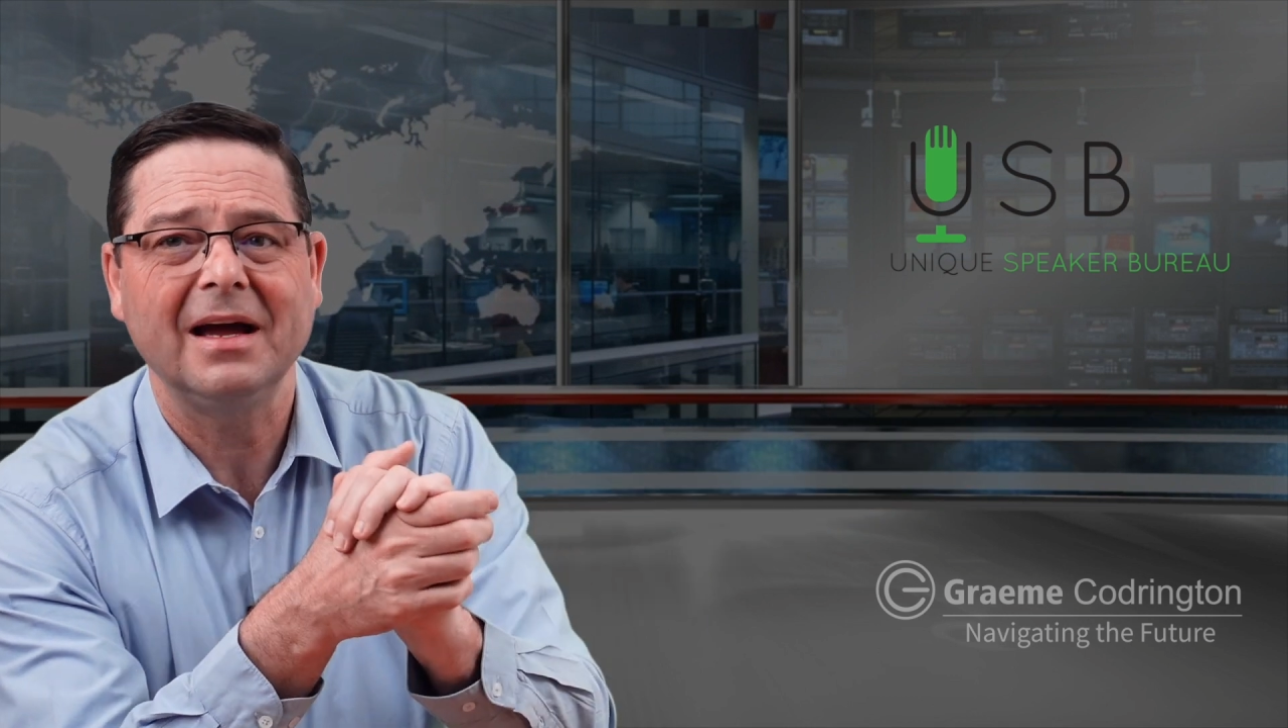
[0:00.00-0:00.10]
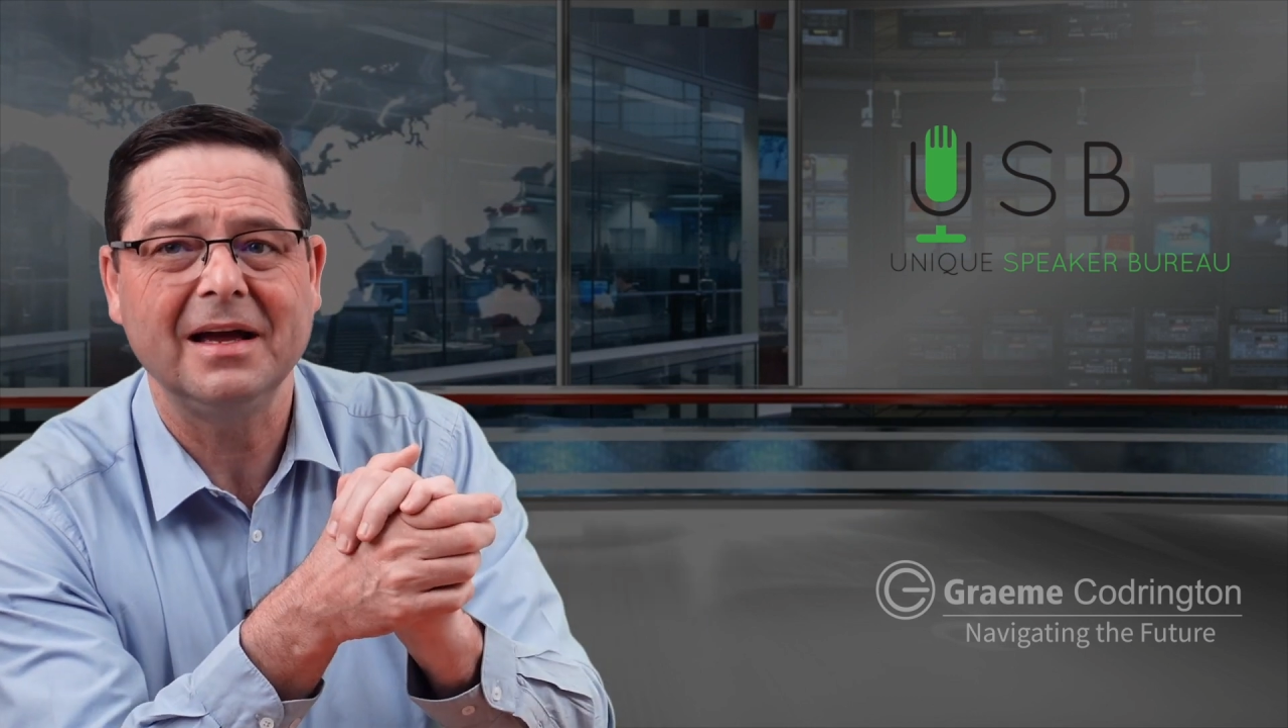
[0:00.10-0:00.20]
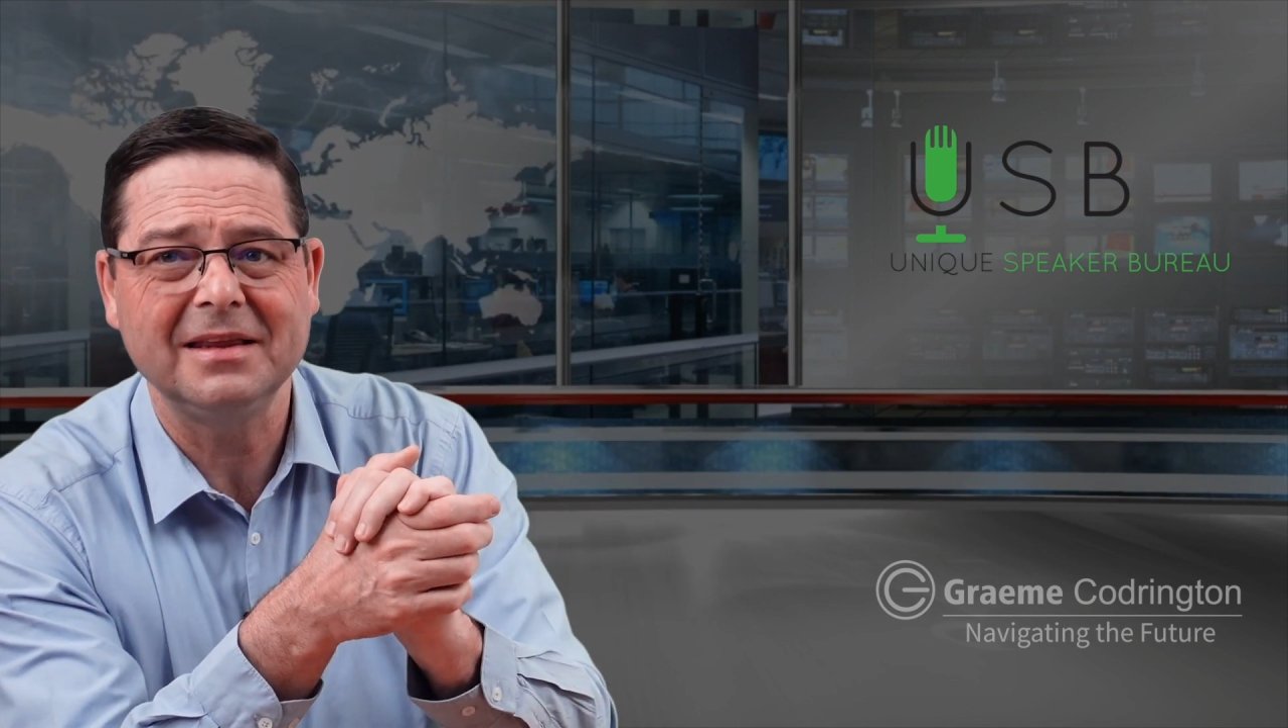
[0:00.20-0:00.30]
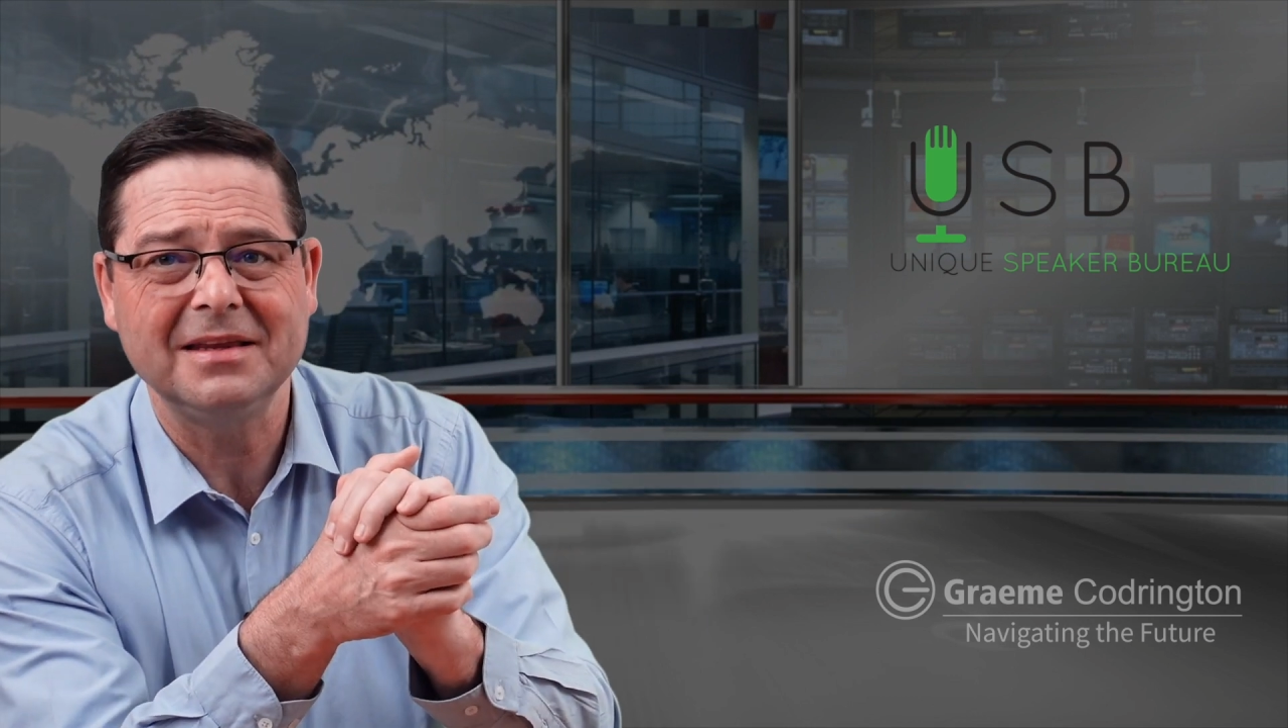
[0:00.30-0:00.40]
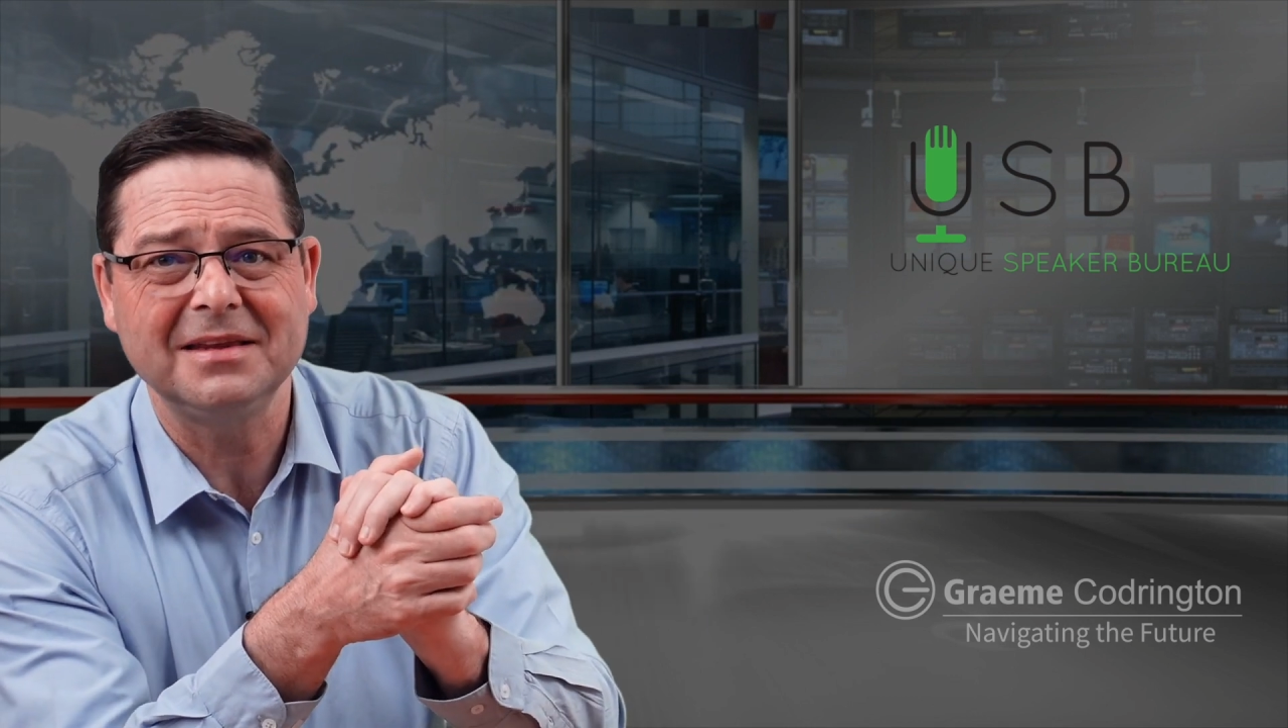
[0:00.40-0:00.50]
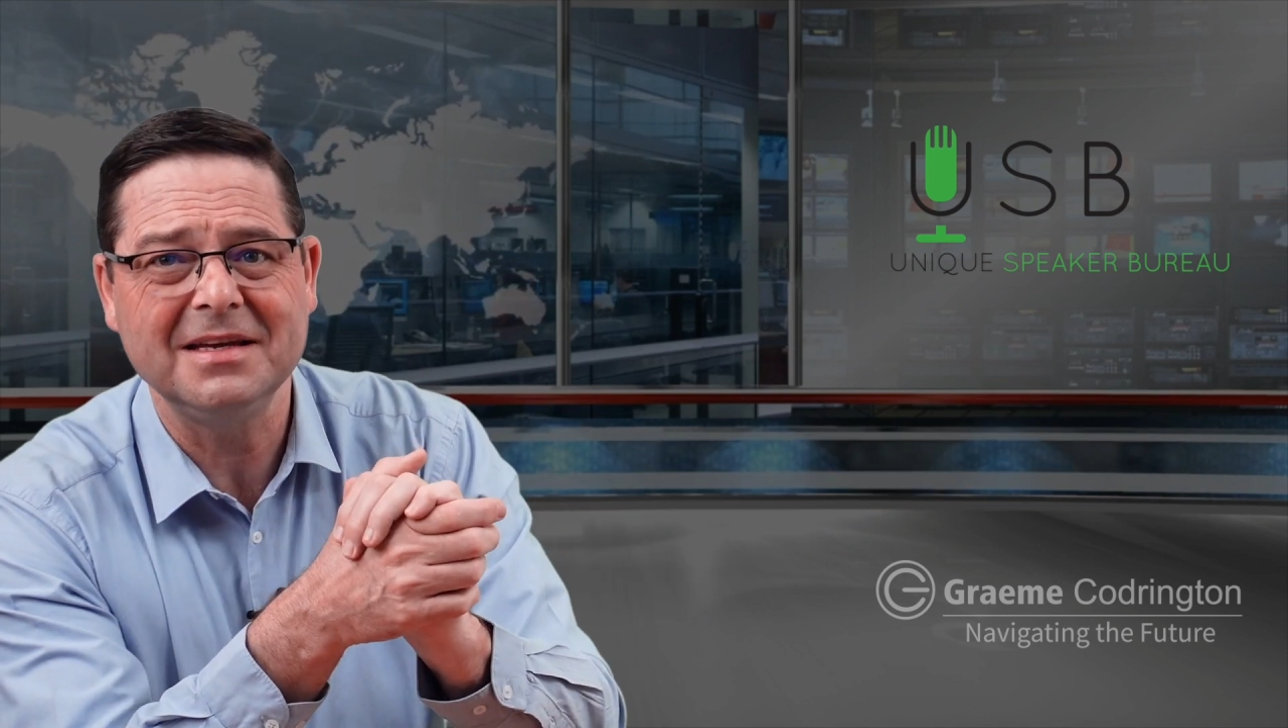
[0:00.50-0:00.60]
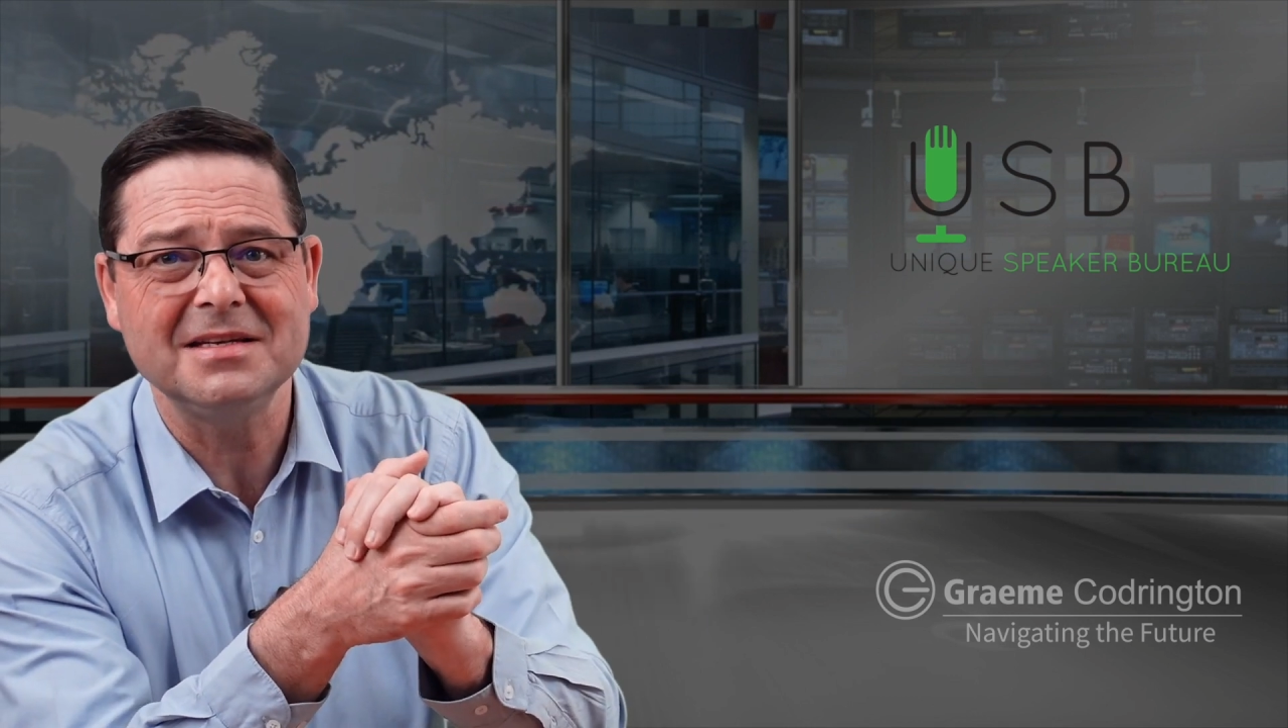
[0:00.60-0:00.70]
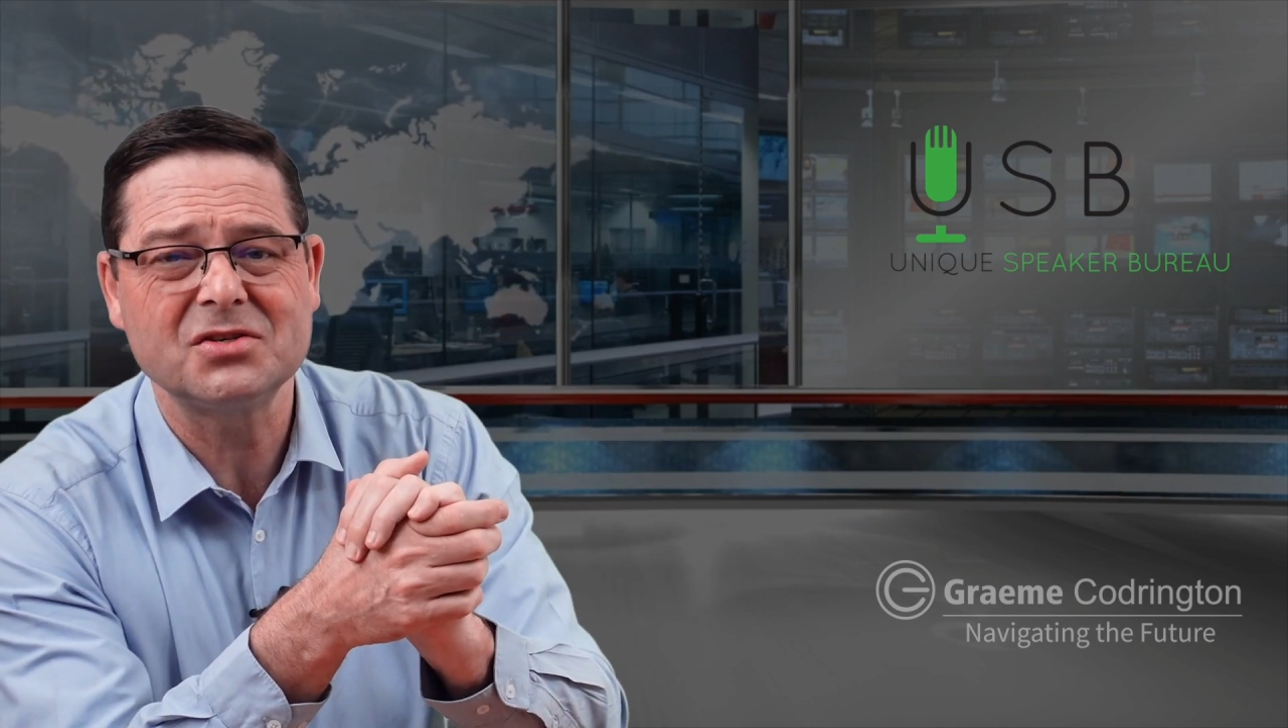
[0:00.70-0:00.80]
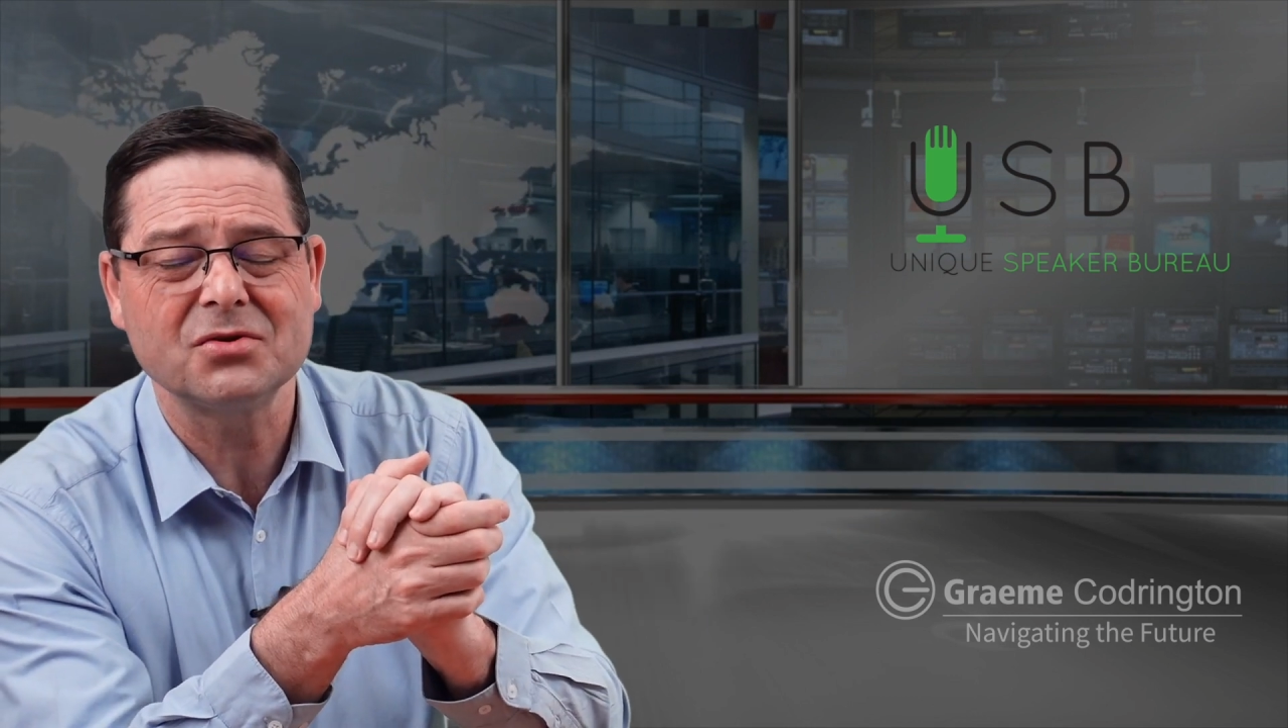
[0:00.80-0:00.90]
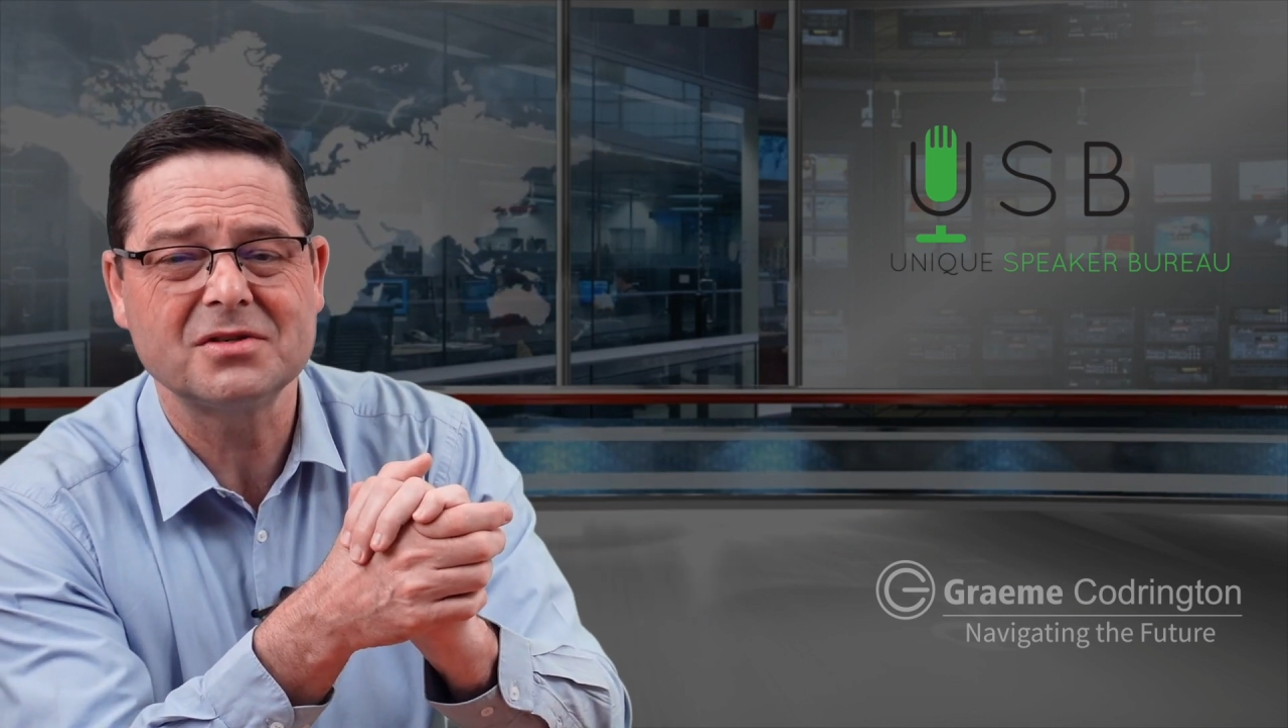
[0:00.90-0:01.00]

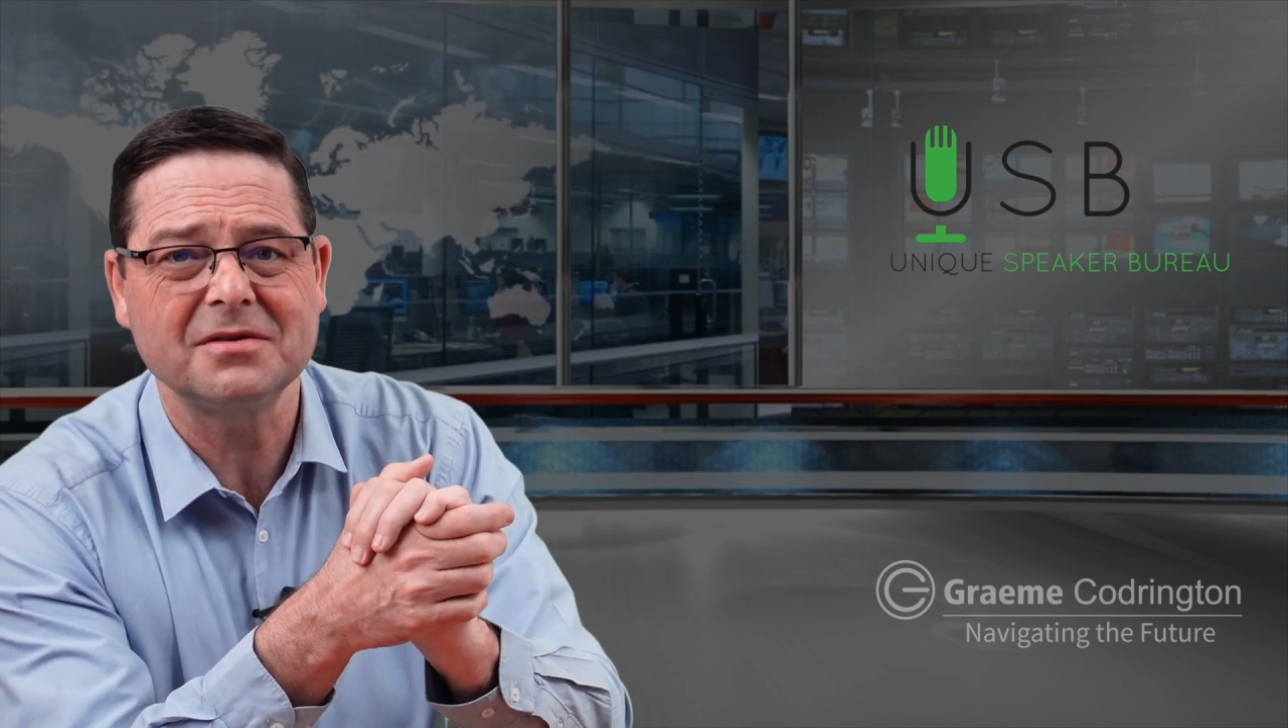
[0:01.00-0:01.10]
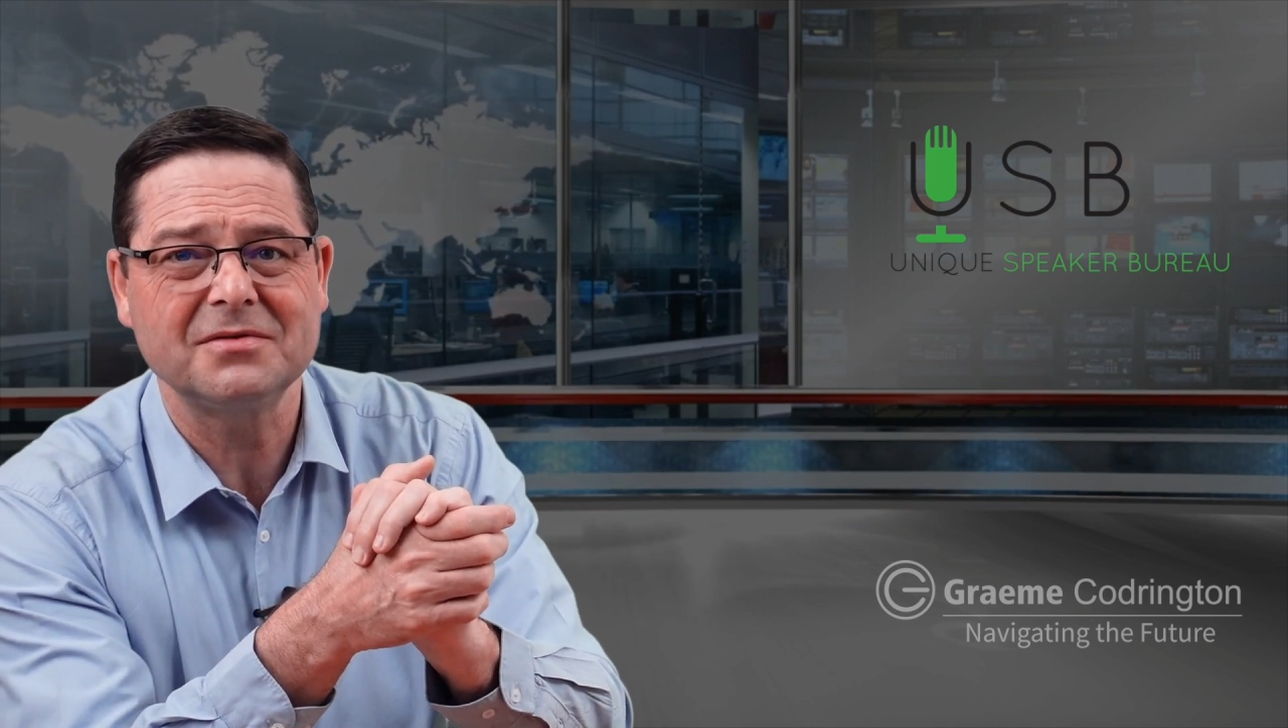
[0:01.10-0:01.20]
these sorts